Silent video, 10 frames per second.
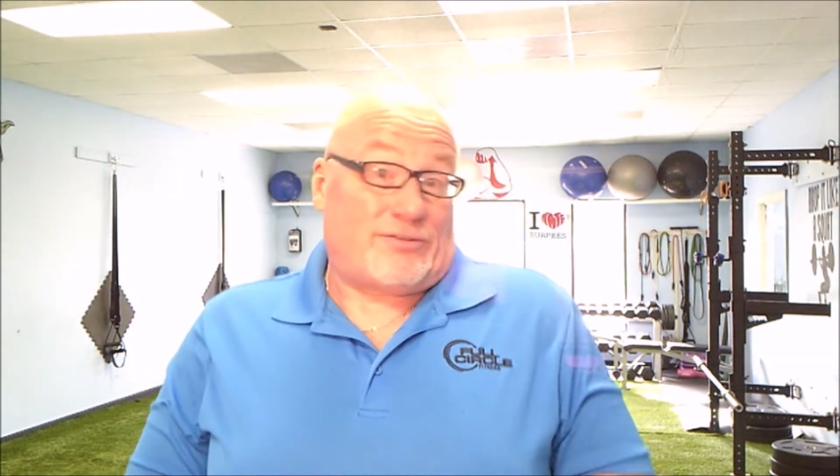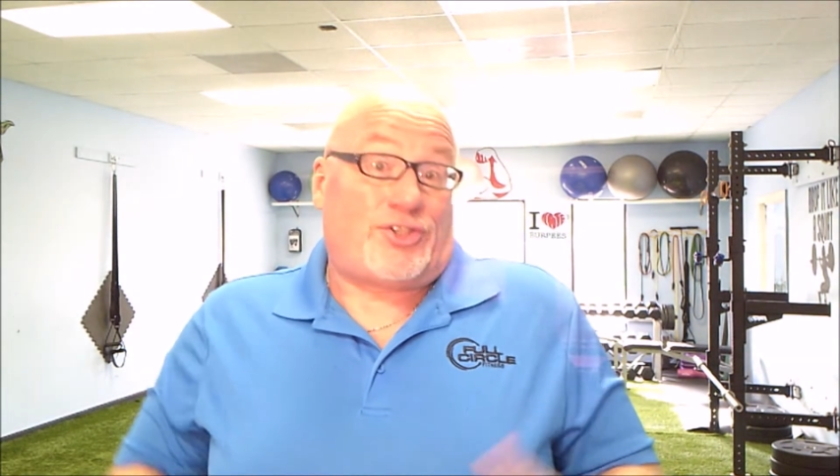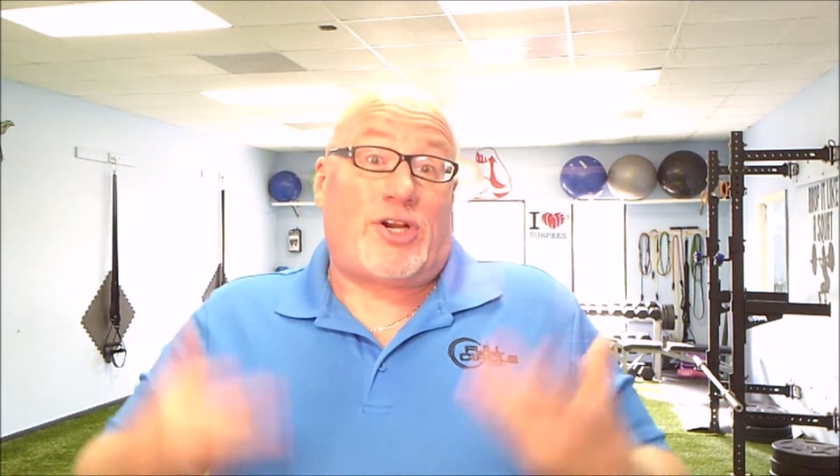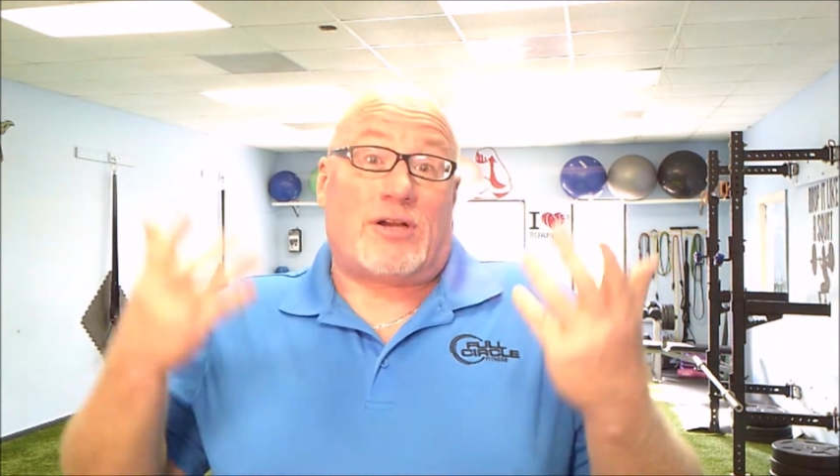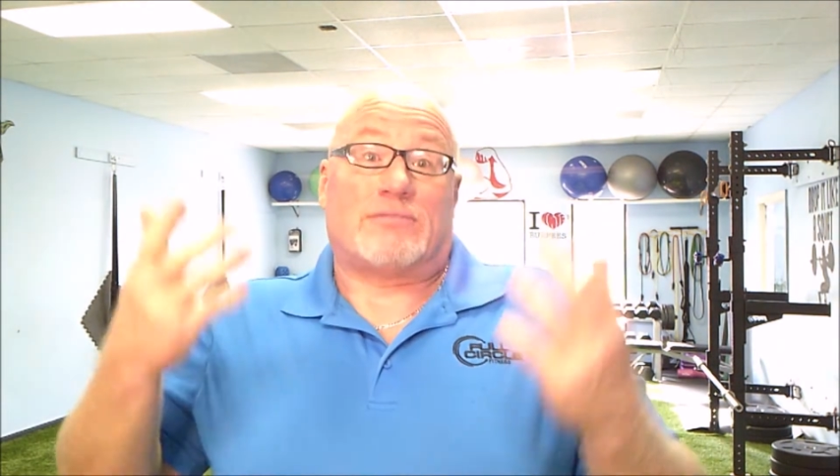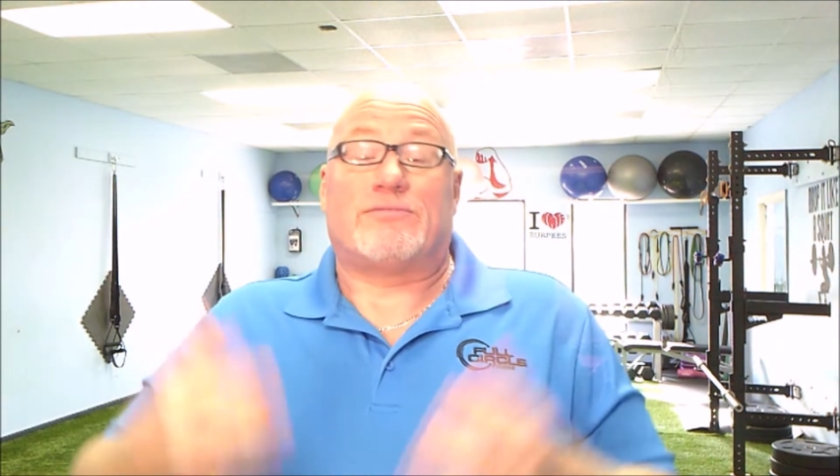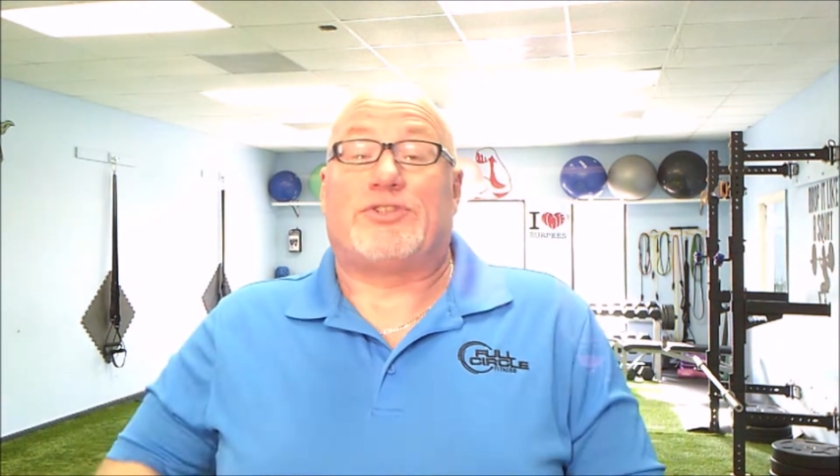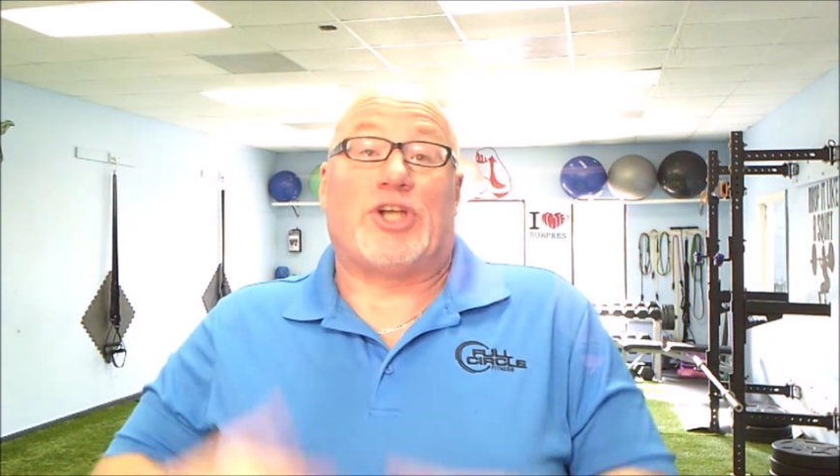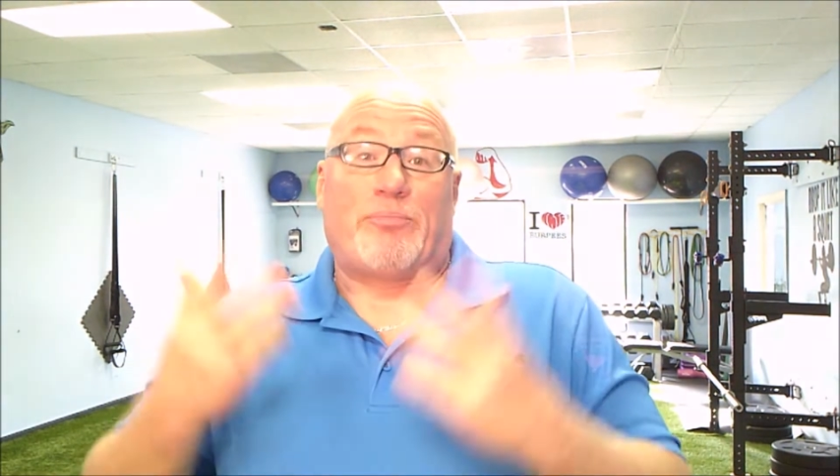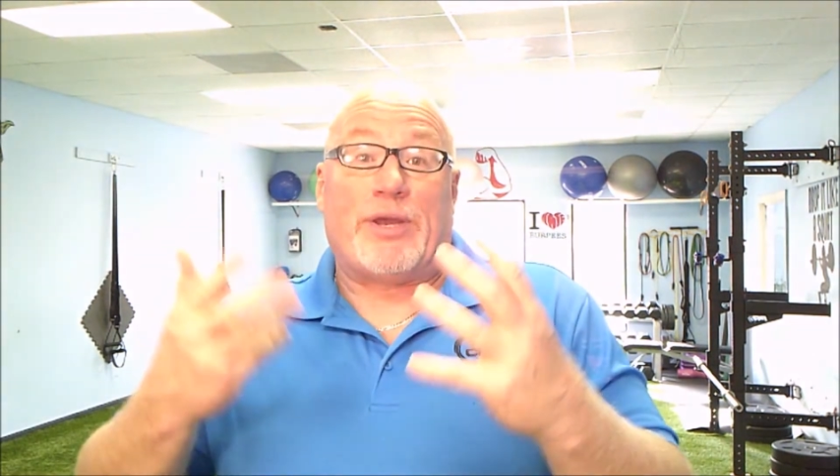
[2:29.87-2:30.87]
Sure,
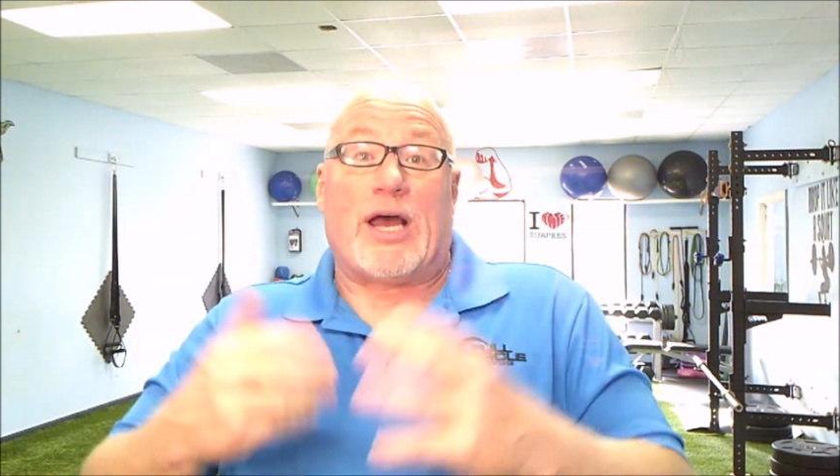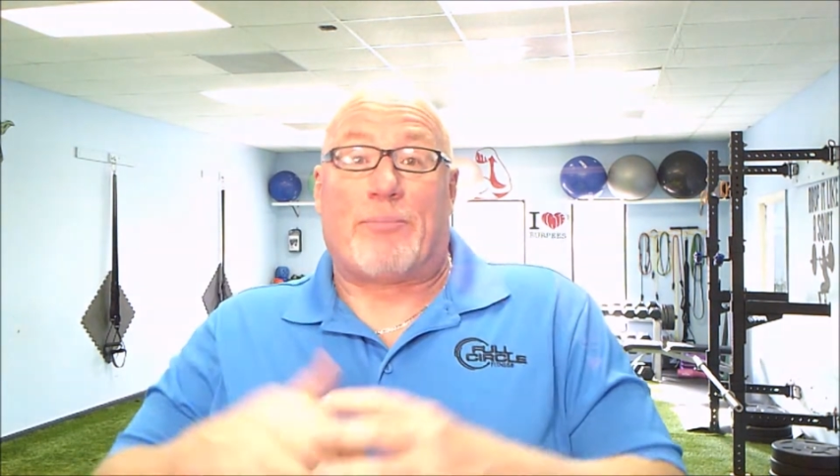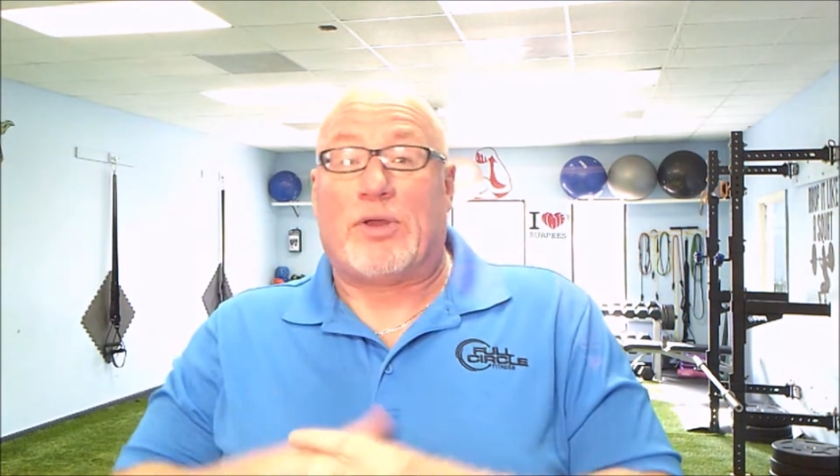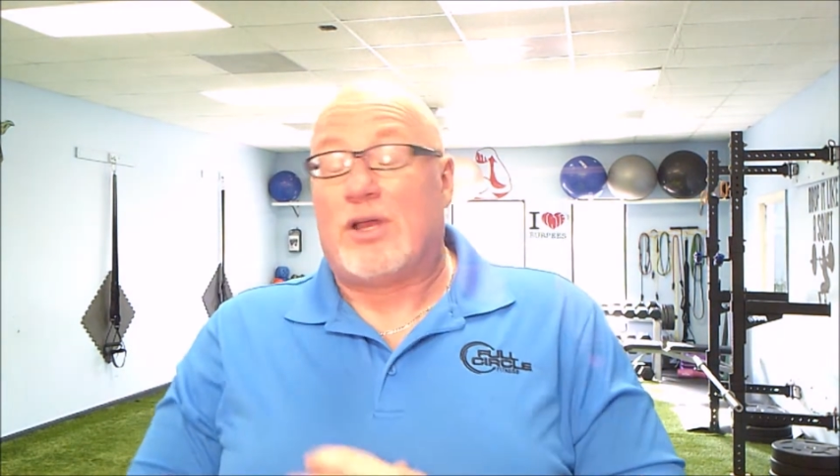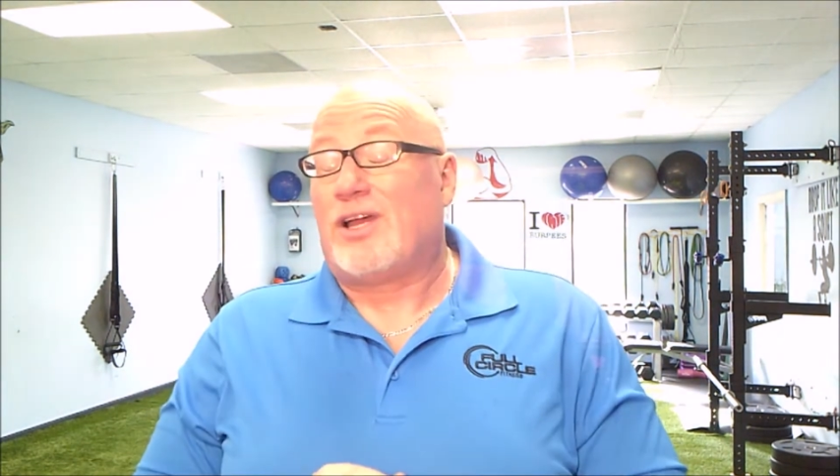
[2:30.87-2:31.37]
jump it up.